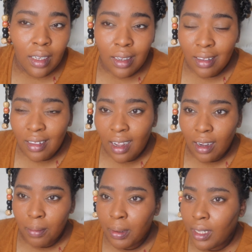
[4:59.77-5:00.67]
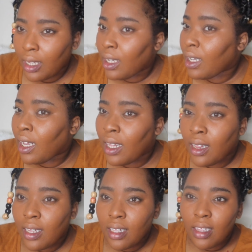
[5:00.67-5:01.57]
it's not complete.
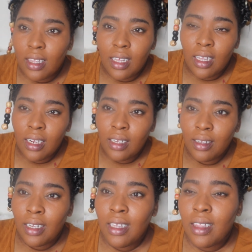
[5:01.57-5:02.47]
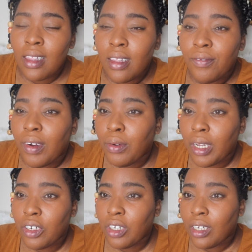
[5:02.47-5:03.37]
And this
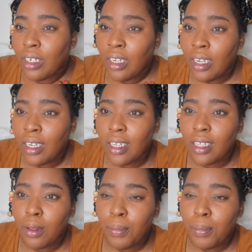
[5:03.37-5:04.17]
foundation is a